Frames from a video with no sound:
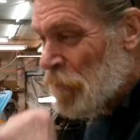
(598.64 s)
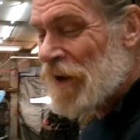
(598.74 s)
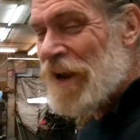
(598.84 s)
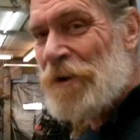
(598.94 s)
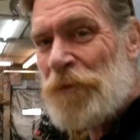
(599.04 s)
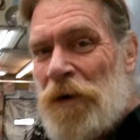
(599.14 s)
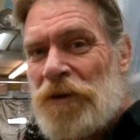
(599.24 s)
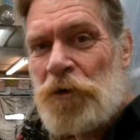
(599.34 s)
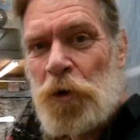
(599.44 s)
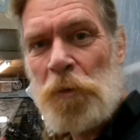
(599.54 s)
we can't run
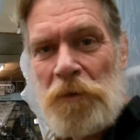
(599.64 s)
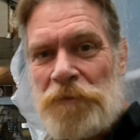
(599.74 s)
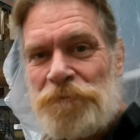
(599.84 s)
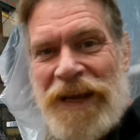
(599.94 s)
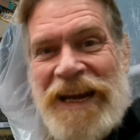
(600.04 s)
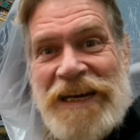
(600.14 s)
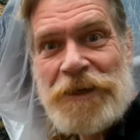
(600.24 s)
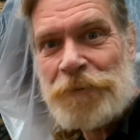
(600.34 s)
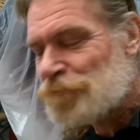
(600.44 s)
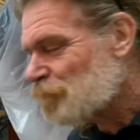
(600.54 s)
them with 12. heat.
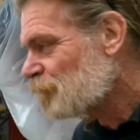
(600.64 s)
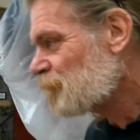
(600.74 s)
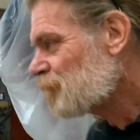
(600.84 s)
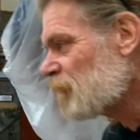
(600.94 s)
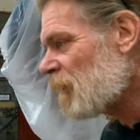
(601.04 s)
Mm -hmm.